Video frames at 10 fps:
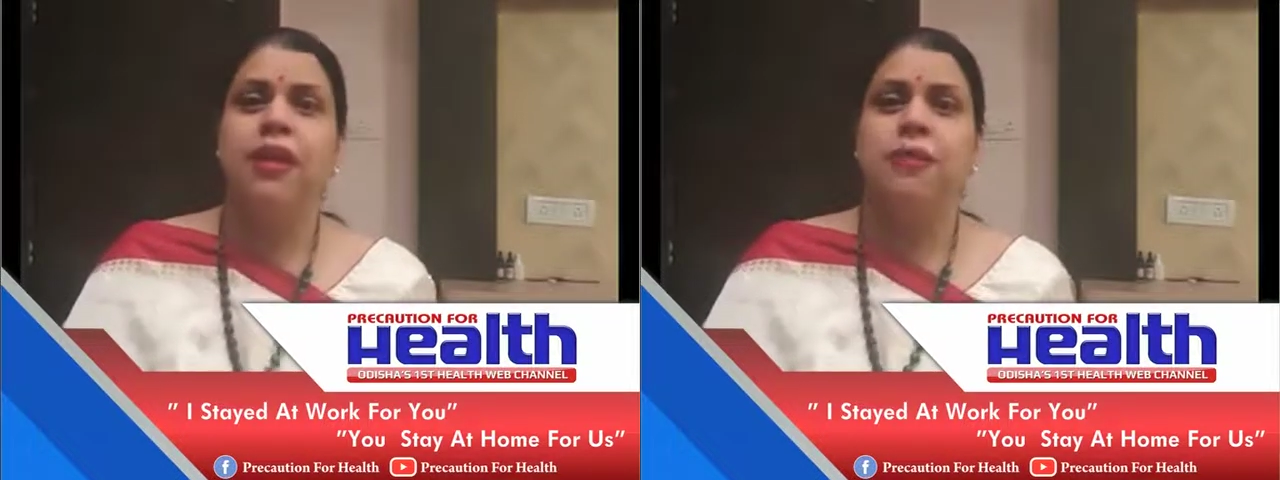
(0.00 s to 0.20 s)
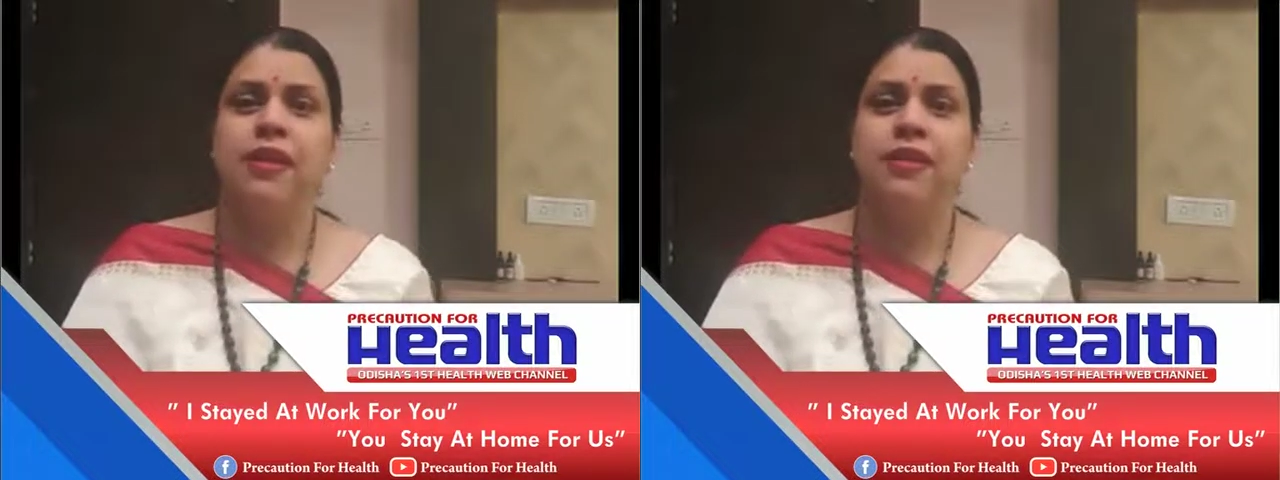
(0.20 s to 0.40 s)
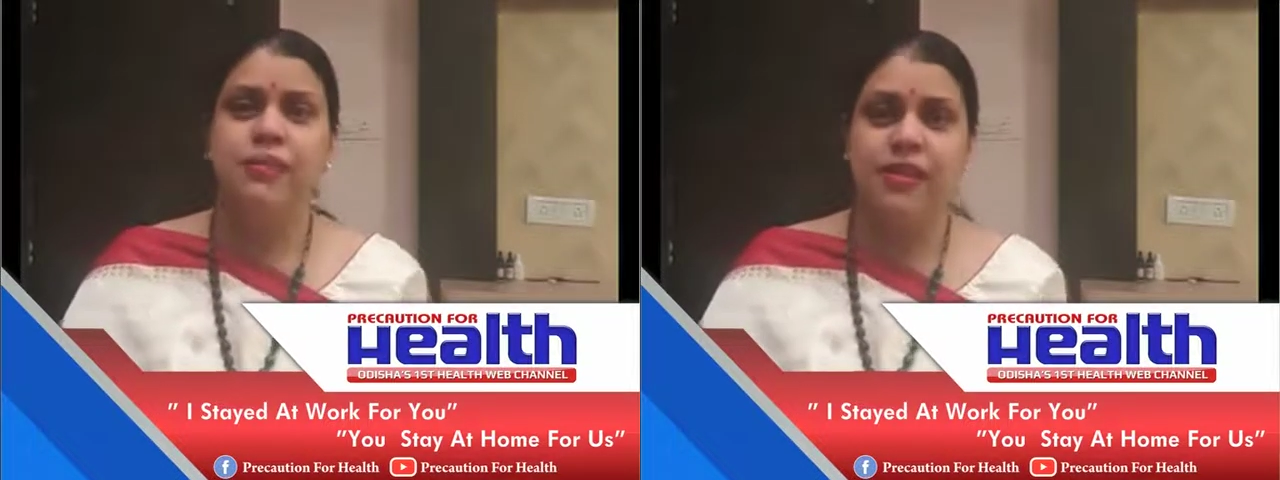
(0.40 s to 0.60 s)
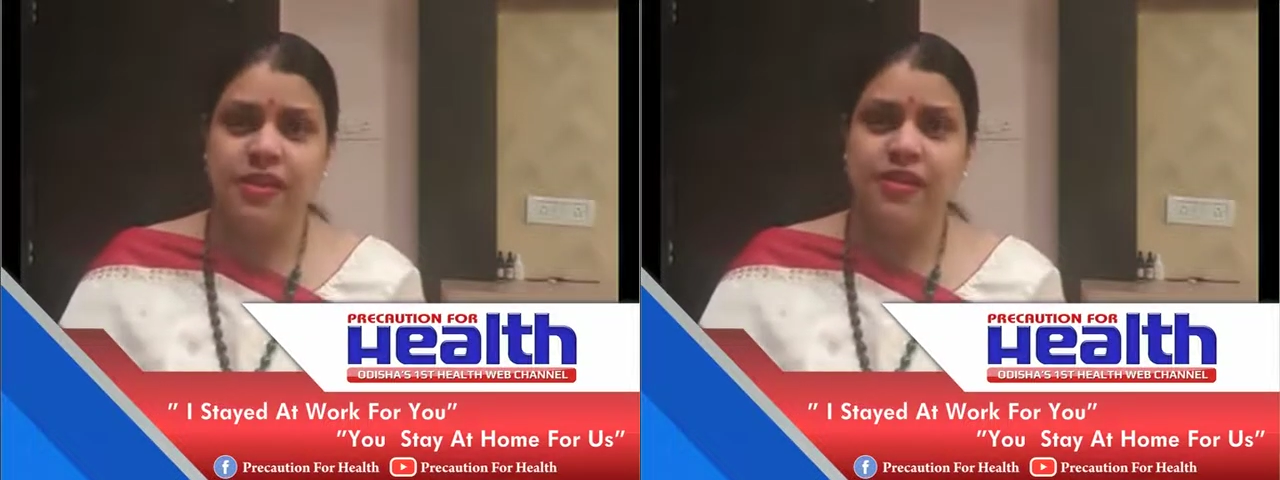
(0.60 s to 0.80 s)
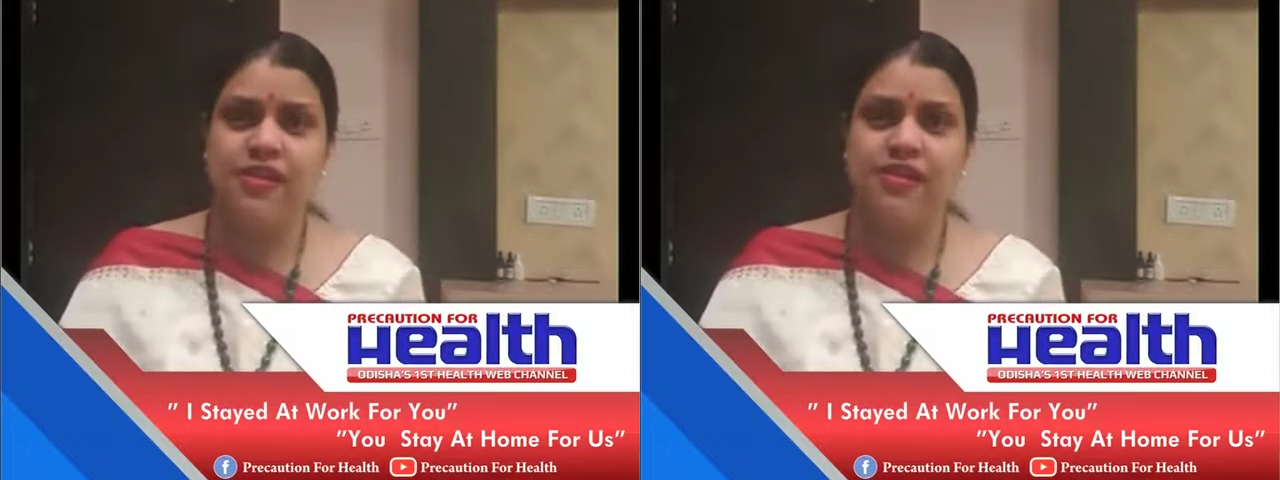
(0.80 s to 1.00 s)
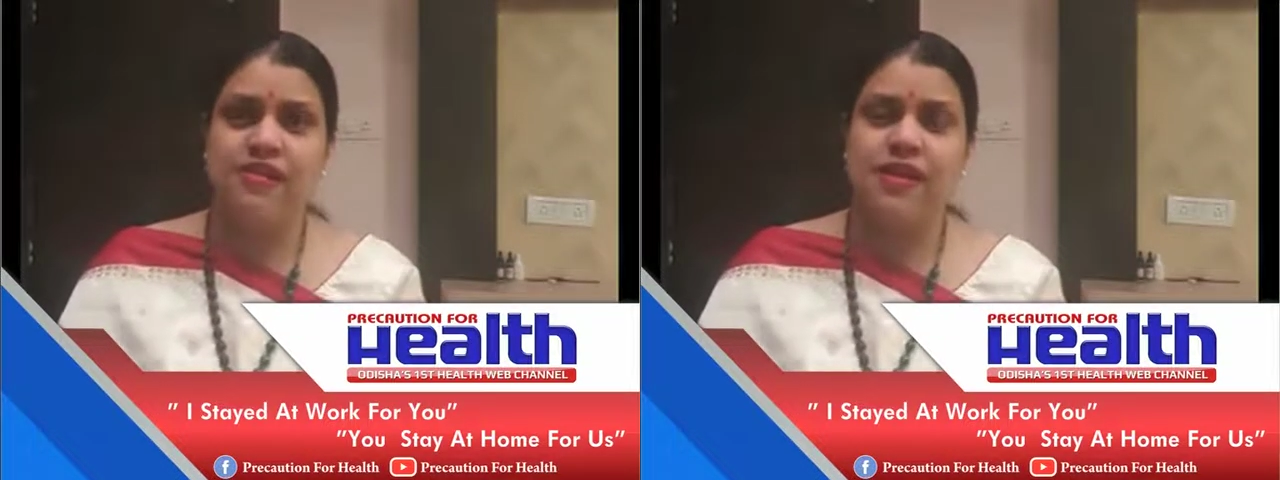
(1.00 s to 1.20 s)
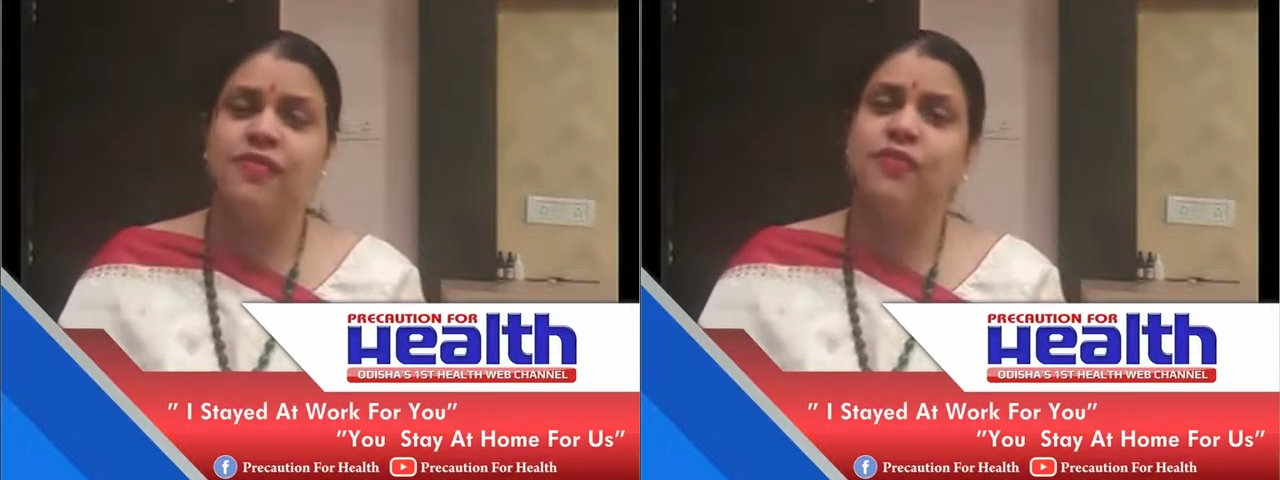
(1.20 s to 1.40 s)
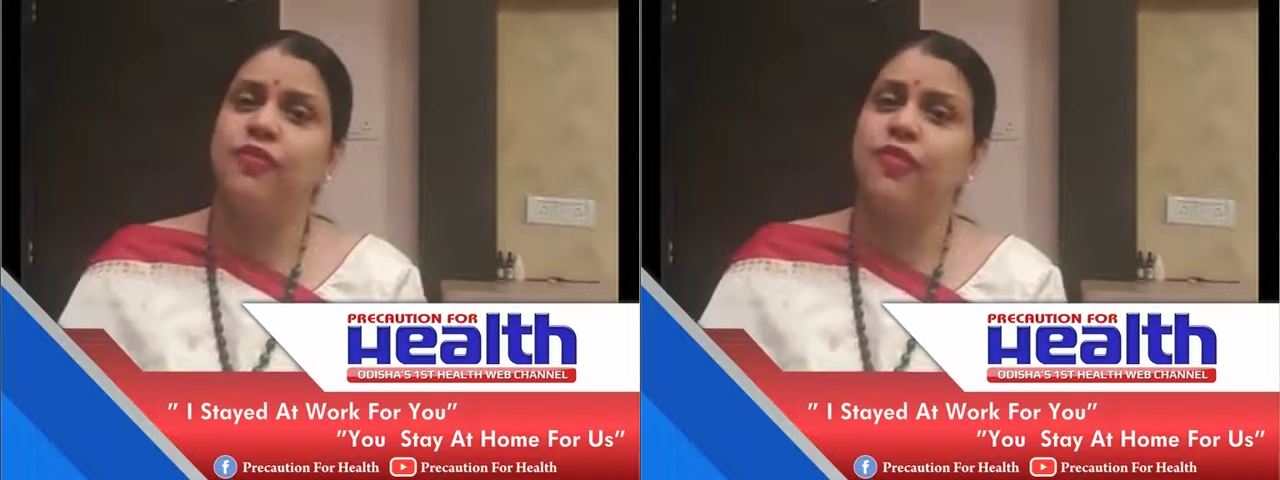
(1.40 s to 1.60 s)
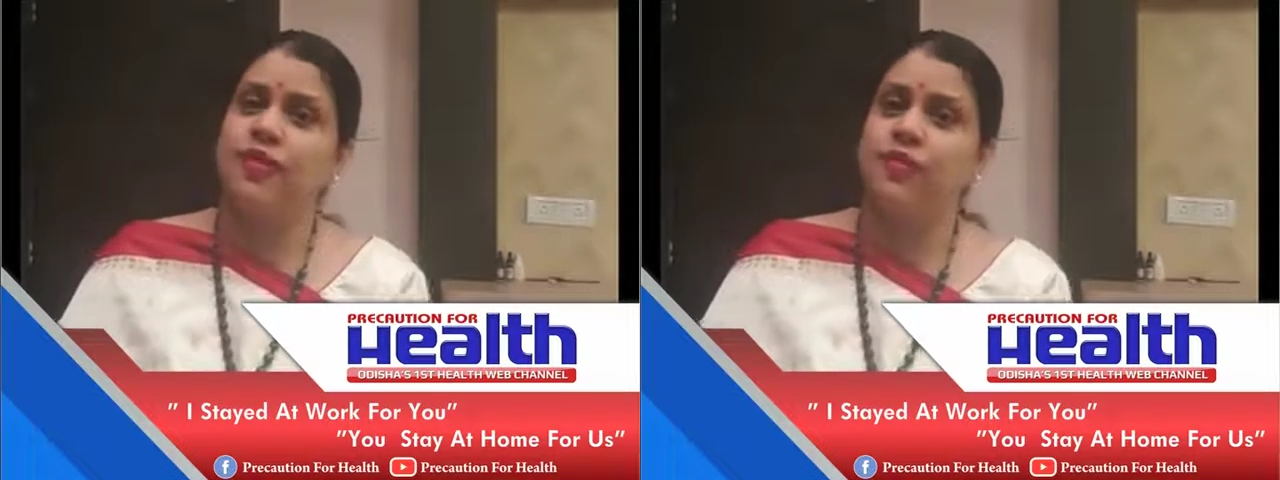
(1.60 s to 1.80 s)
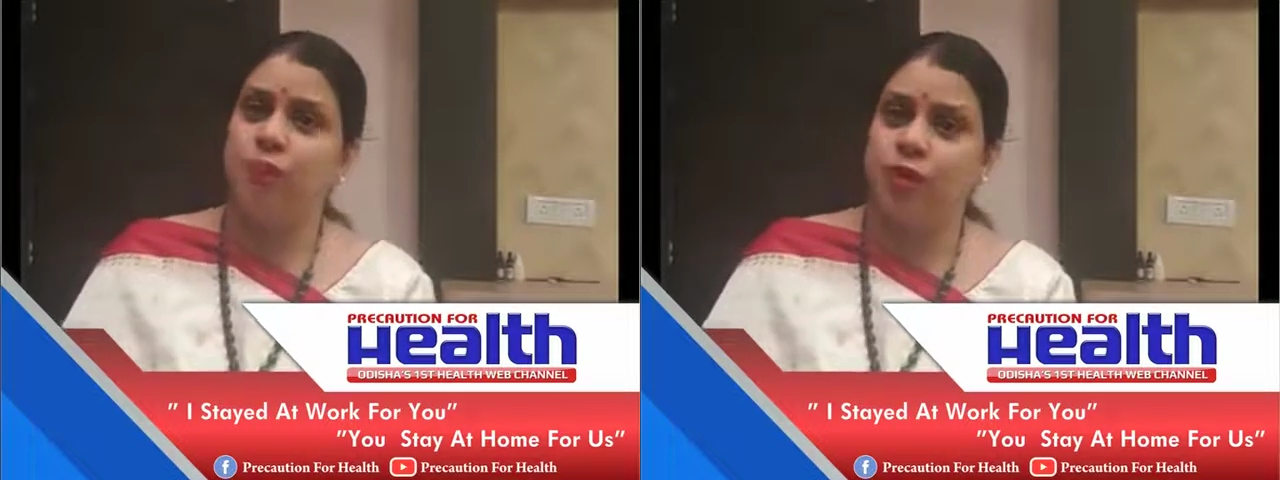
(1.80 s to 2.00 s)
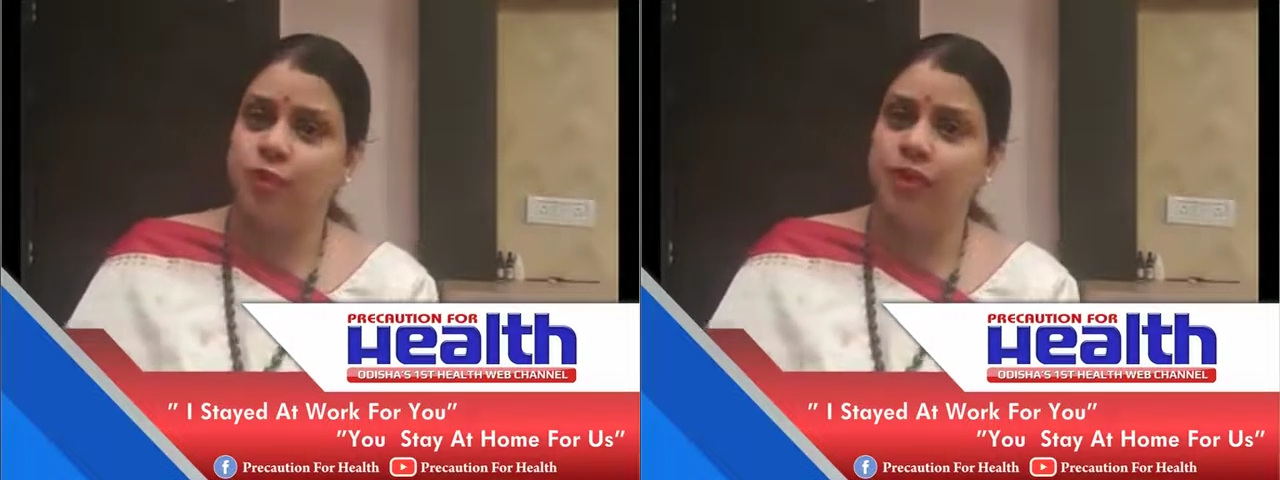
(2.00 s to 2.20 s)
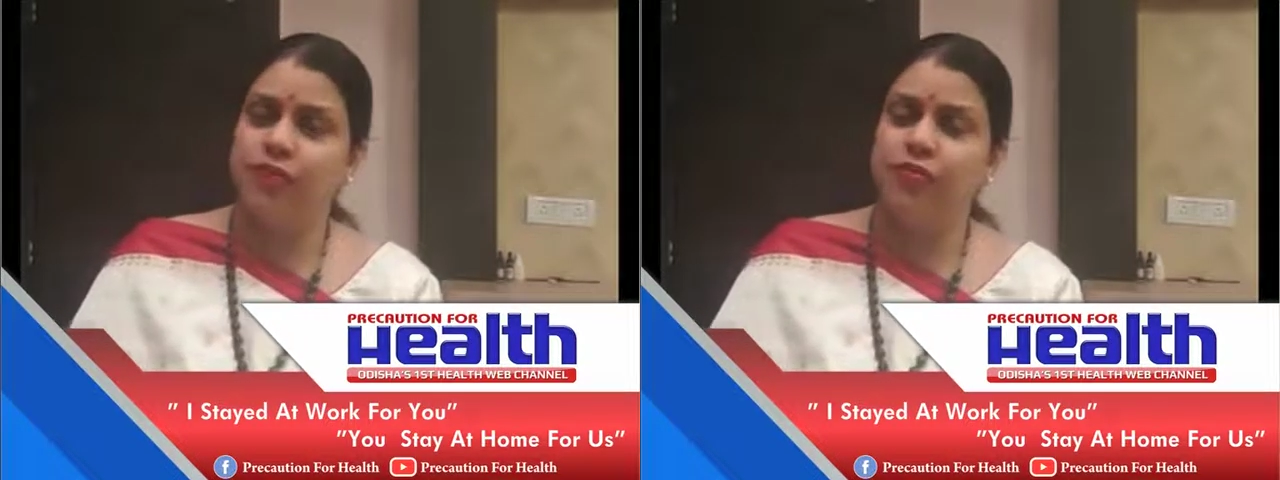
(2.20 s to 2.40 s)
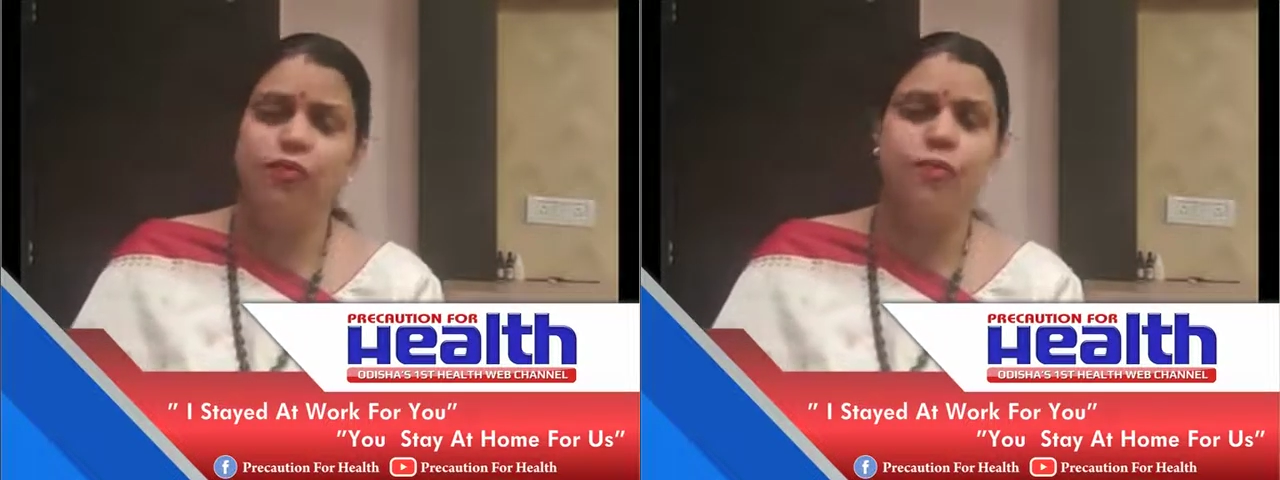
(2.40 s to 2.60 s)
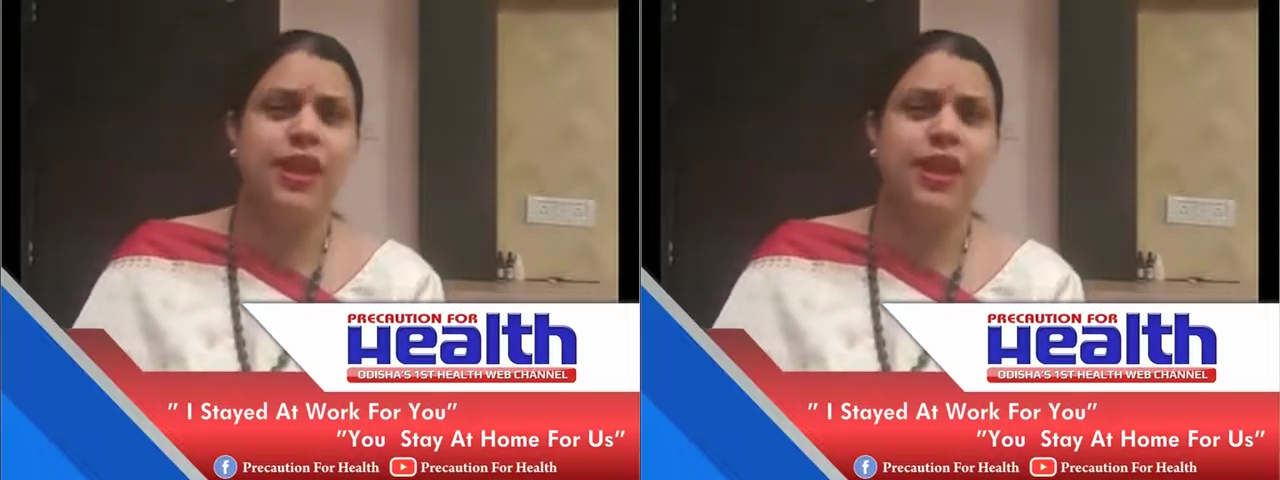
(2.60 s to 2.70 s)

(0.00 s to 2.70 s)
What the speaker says: Please maintain a distance of at least 1 meter from